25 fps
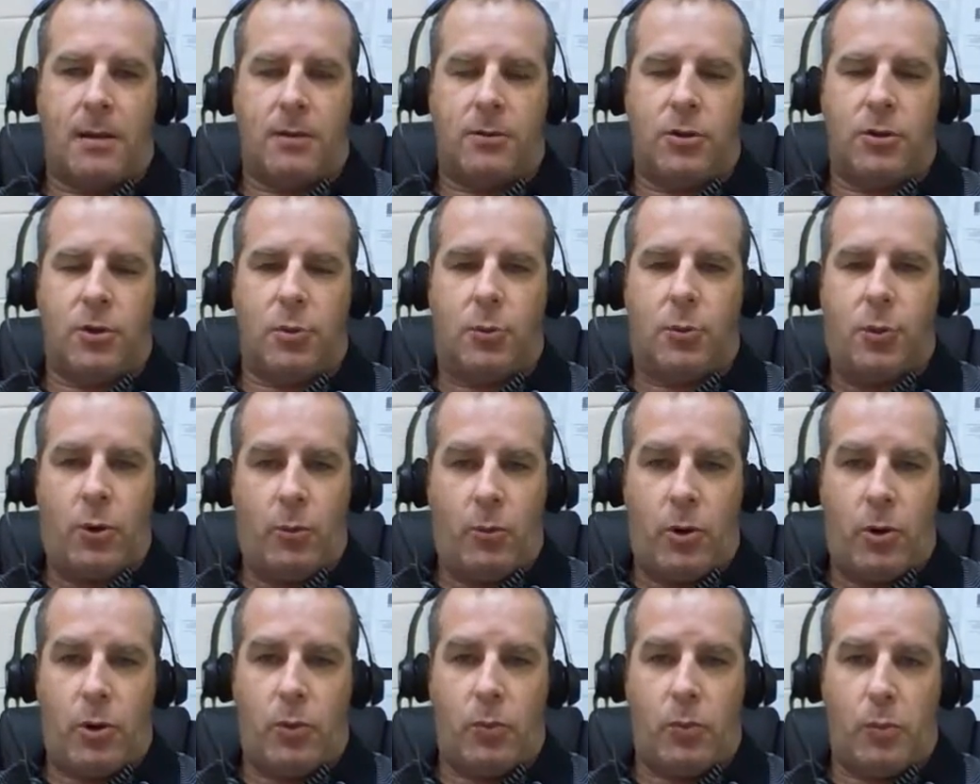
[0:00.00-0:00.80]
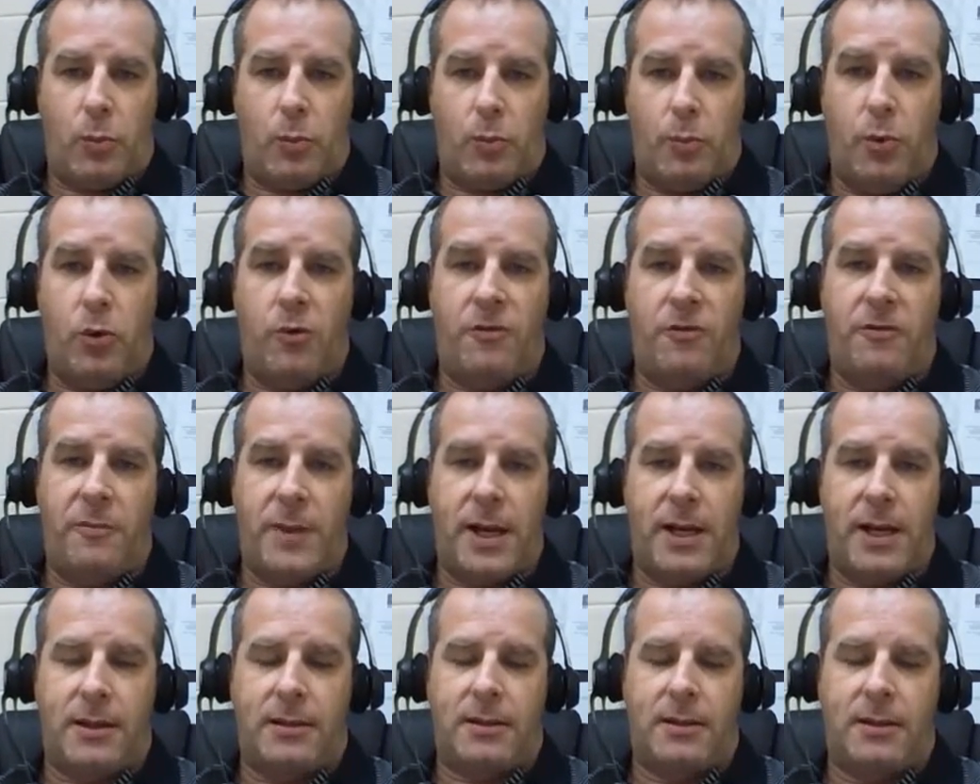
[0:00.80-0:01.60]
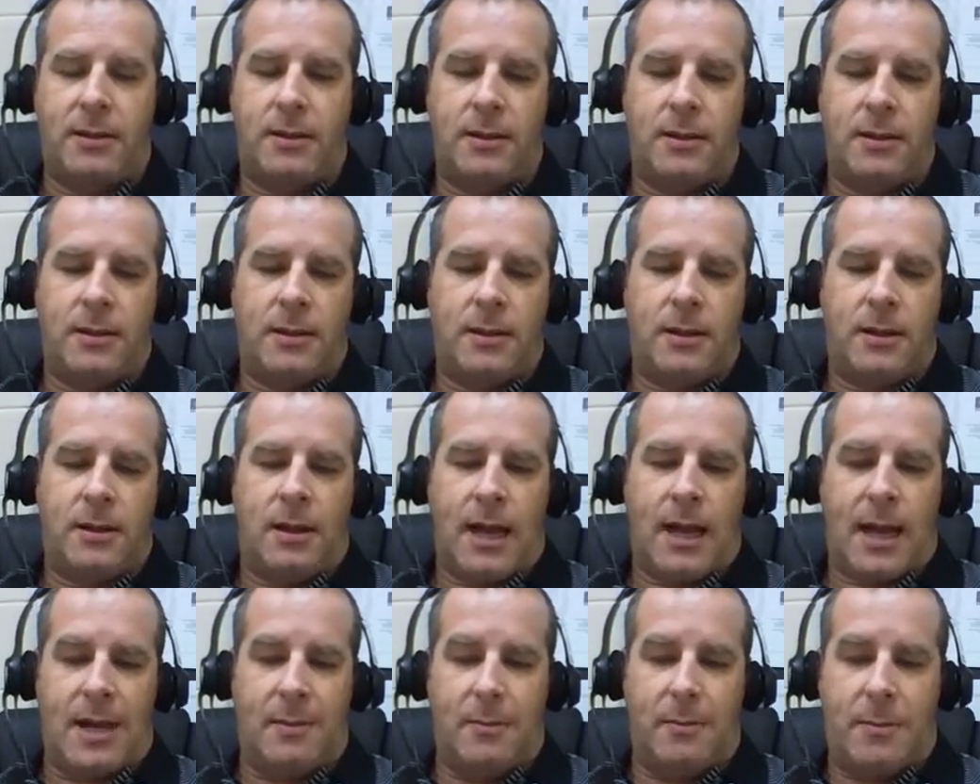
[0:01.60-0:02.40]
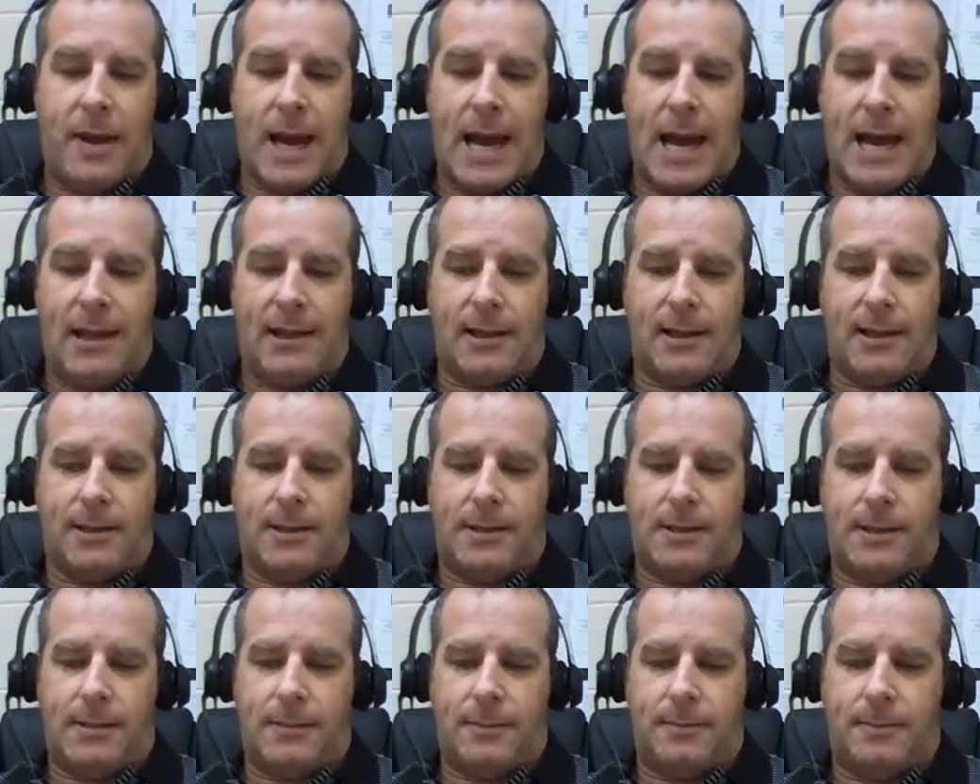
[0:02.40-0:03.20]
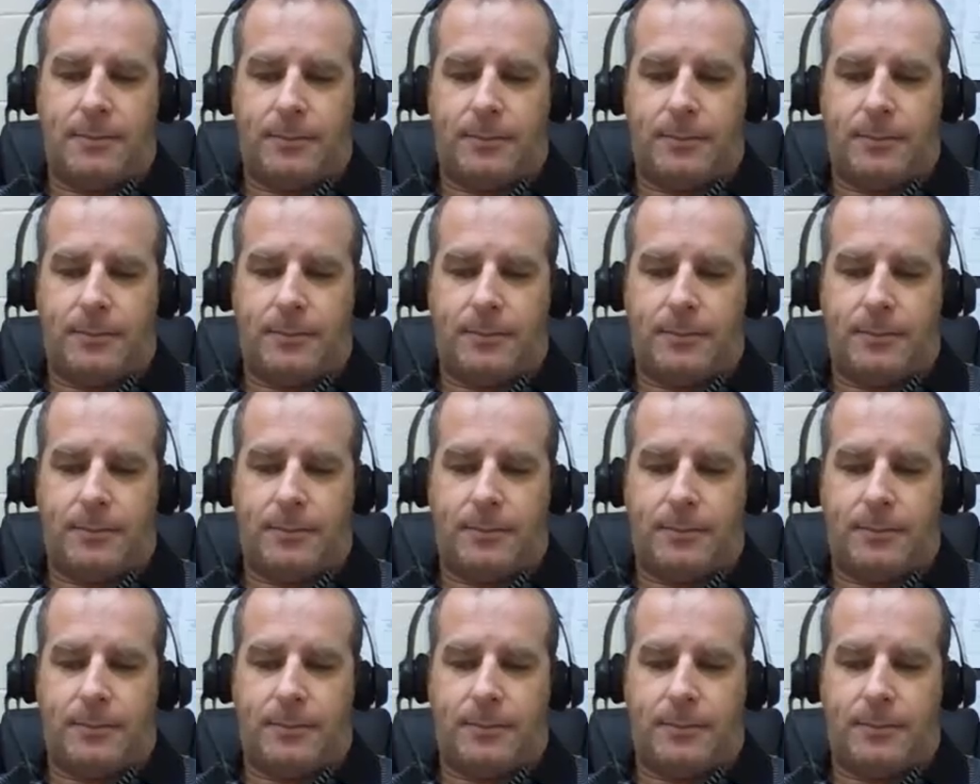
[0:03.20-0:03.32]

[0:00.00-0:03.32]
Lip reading: to promote movement and balance.